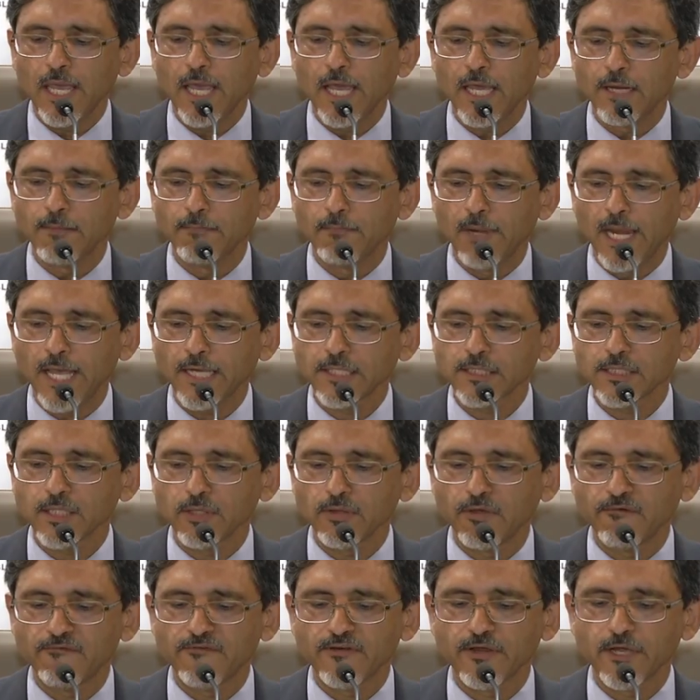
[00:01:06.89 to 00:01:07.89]
and Black
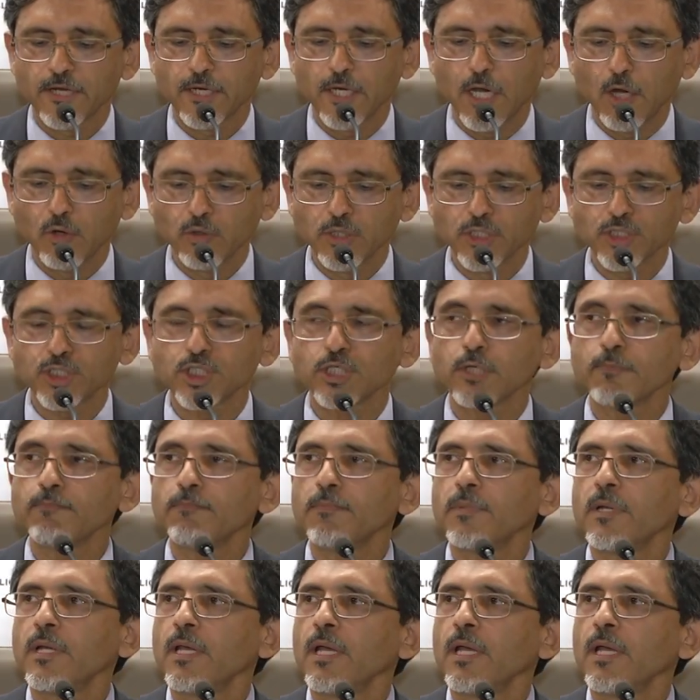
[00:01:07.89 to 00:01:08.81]
South African ownership